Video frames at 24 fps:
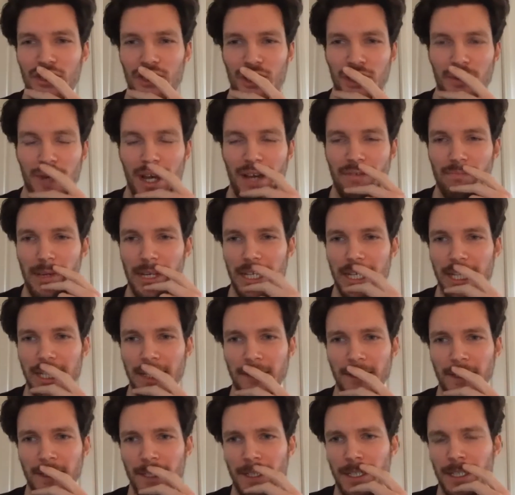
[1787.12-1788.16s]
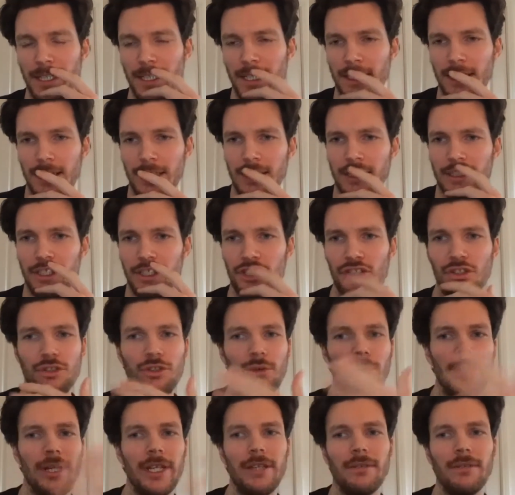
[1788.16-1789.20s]
you have many Did you
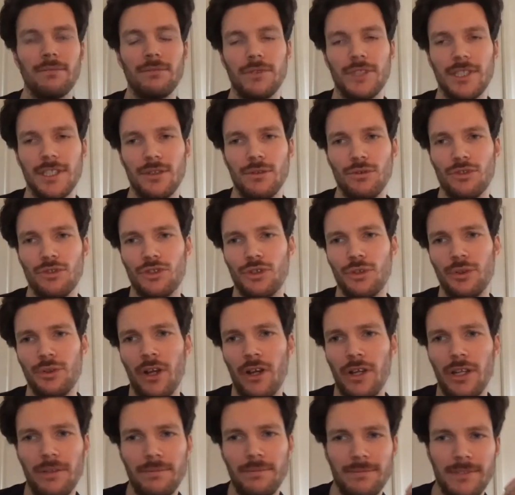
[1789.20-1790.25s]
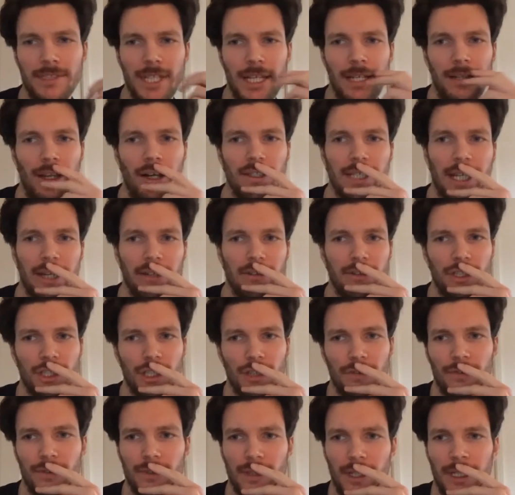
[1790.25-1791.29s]
do any during like say lockdown
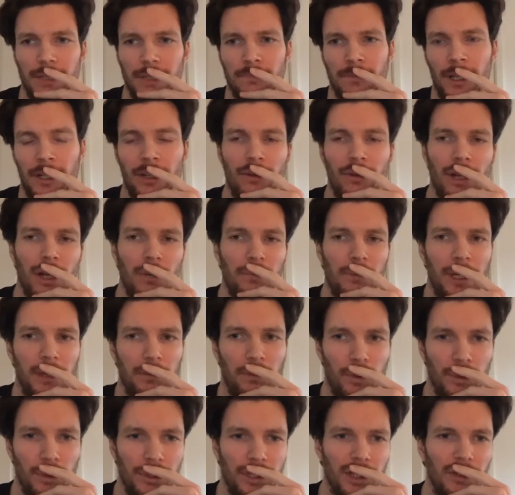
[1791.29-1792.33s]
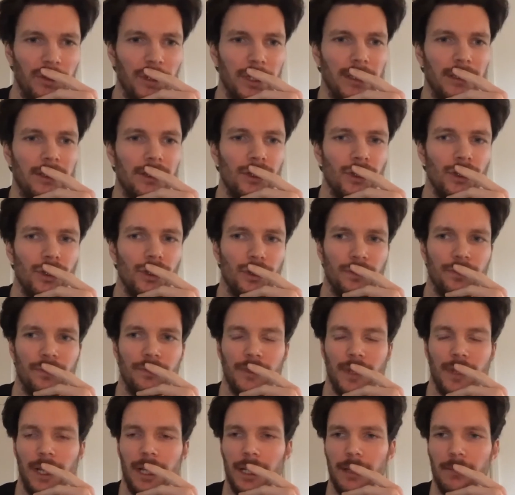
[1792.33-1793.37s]
stuff? I know a lot of people were doing sort of
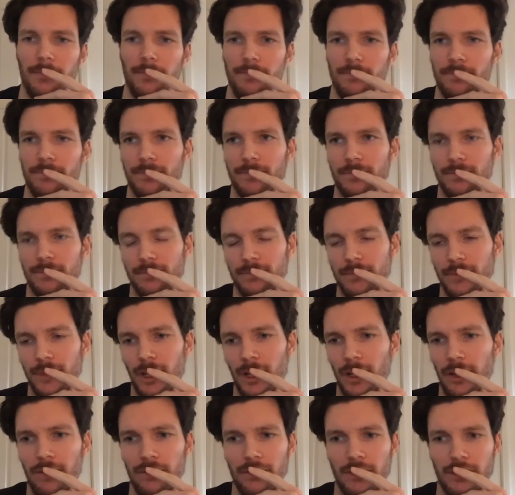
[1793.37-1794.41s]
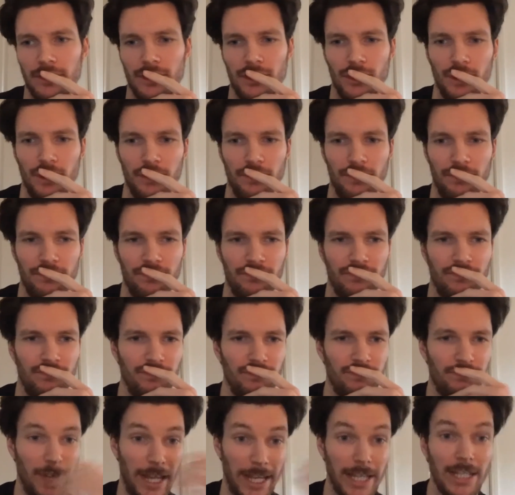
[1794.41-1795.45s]
like sort of
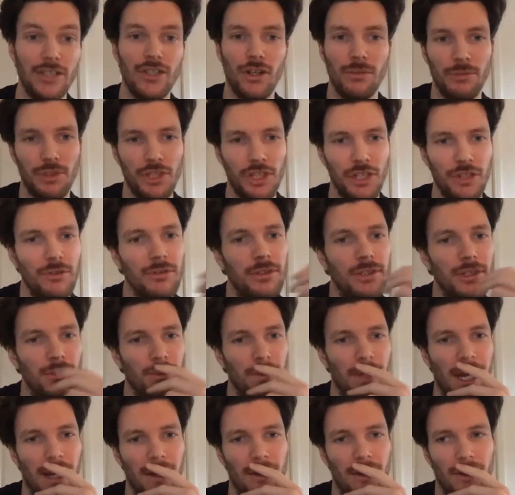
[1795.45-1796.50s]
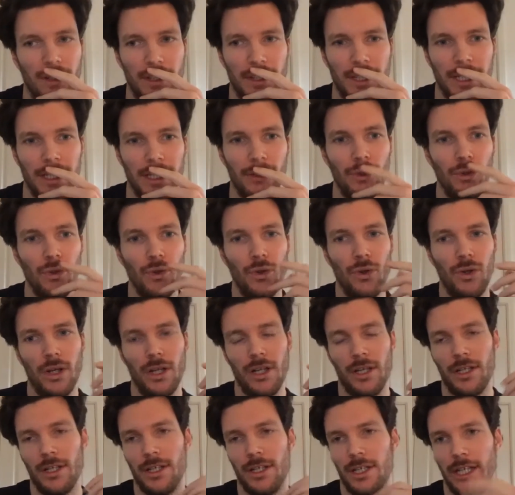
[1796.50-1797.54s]
FaceTime shoots and all that kind of thing, or
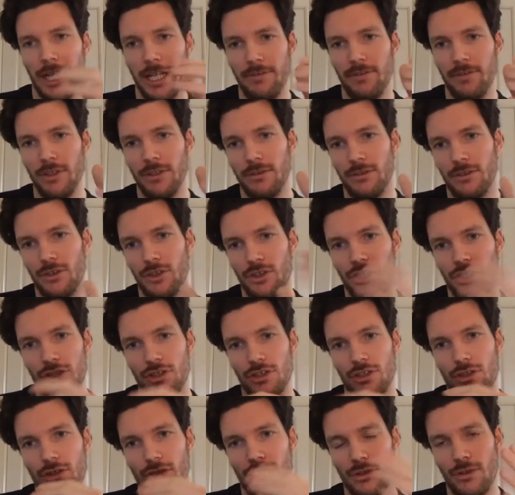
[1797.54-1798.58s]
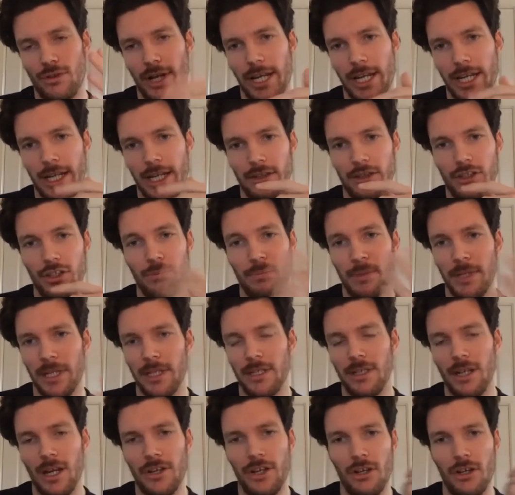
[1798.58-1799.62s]
even just creating.
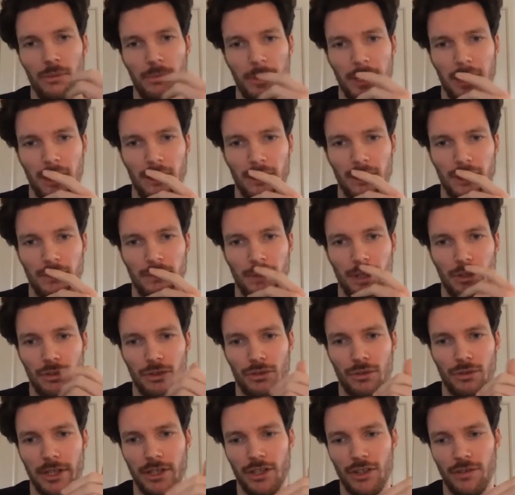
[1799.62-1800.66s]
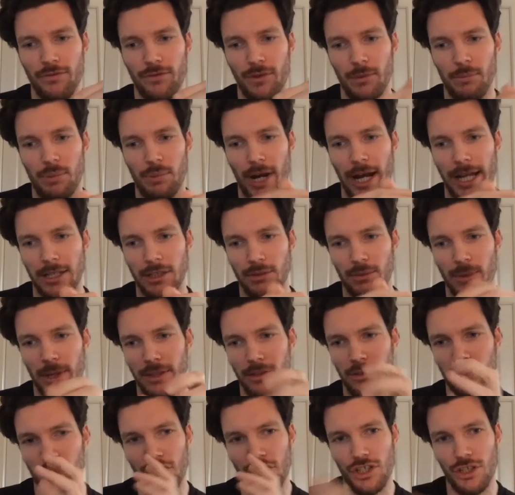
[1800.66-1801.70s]
I know there'll be like some models creating stuff for brands where
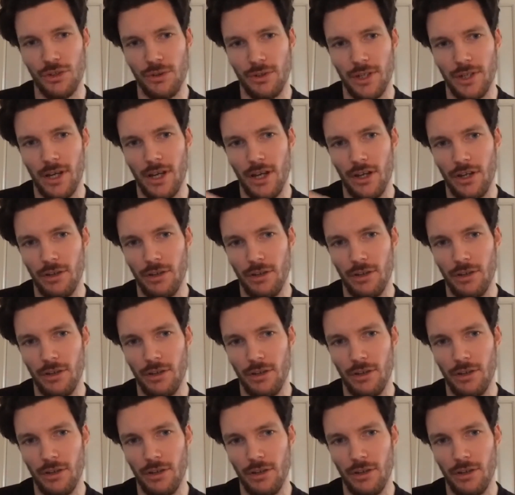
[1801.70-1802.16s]
they'll just shoot at home